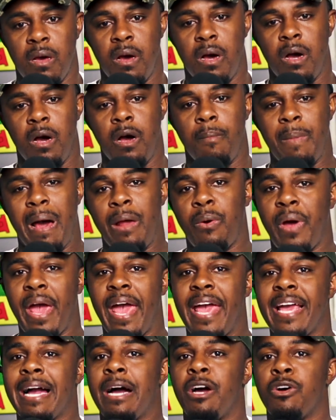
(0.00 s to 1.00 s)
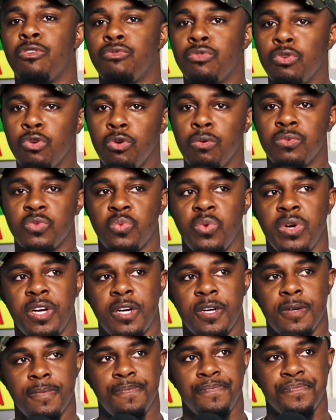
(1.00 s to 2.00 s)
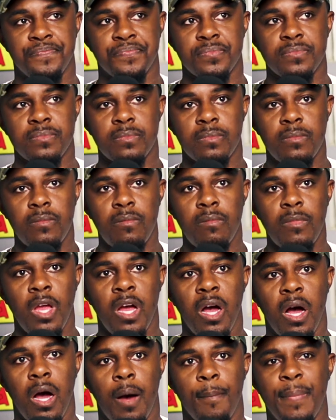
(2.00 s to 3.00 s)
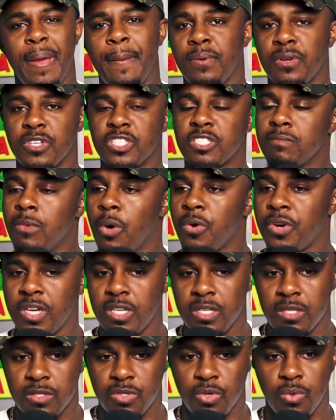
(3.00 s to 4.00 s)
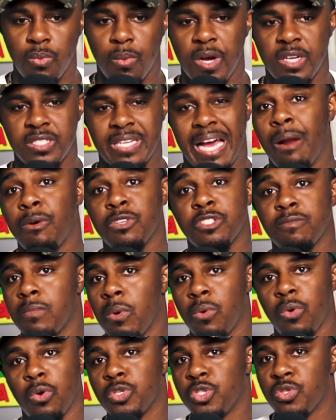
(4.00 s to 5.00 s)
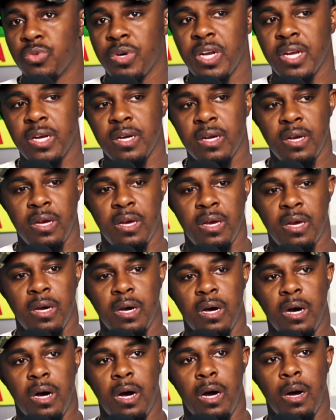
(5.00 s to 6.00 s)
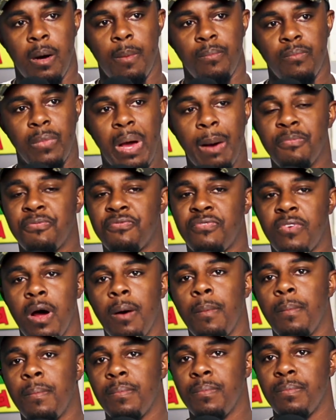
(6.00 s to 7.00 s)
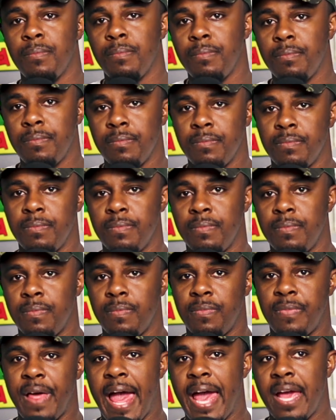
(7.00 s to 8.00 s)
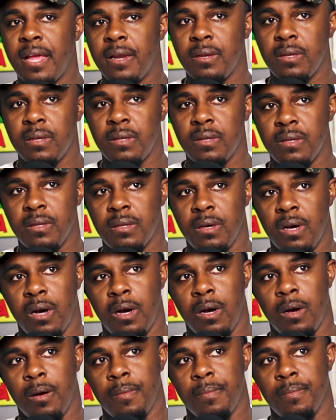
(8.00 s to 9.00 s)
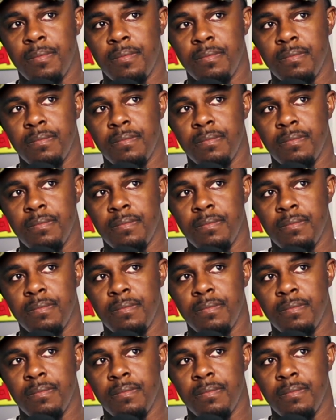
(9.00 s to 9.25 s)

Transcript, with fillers: um, I don't hang out in rooms where um, people are smoking too much. I don't smoke or drink. Um, I'm from that um